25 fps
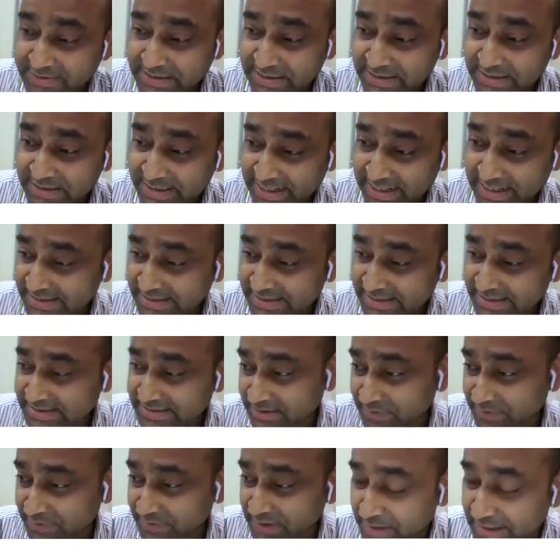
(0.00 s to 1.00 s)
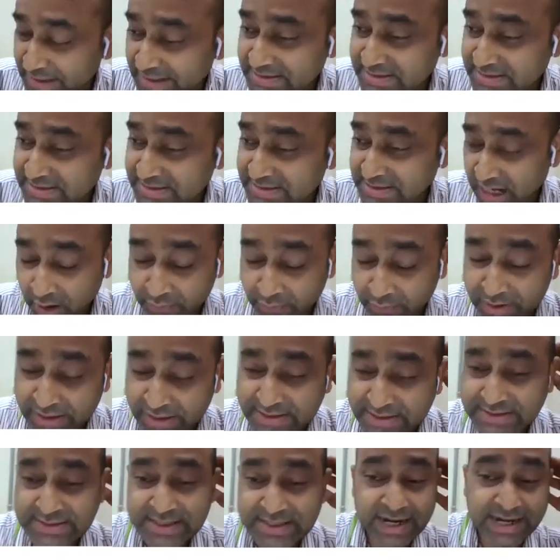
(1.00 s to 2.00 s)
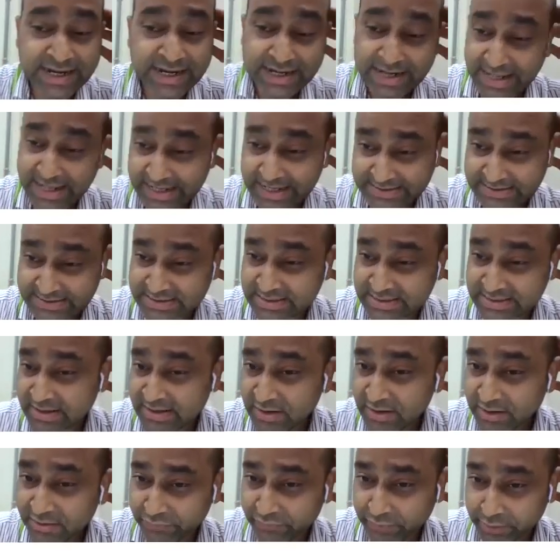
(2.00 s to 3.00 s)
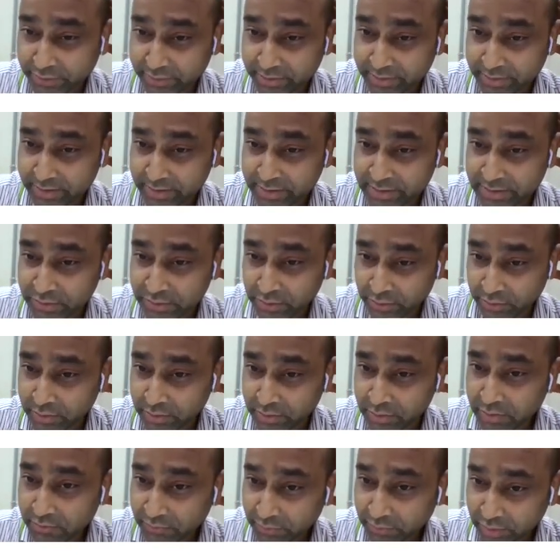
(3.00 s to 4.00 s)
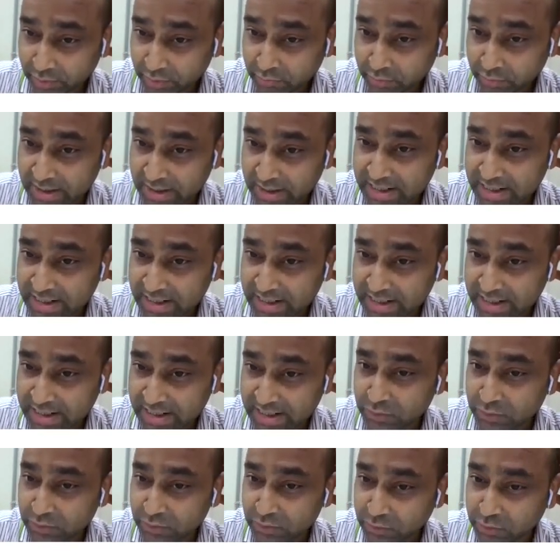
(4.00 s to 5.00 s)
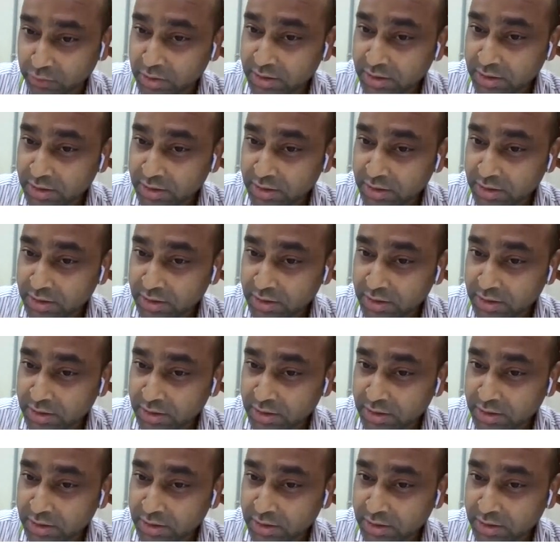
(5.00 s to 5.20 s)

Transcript: it takes even minutes, hours, and days for for one lipid to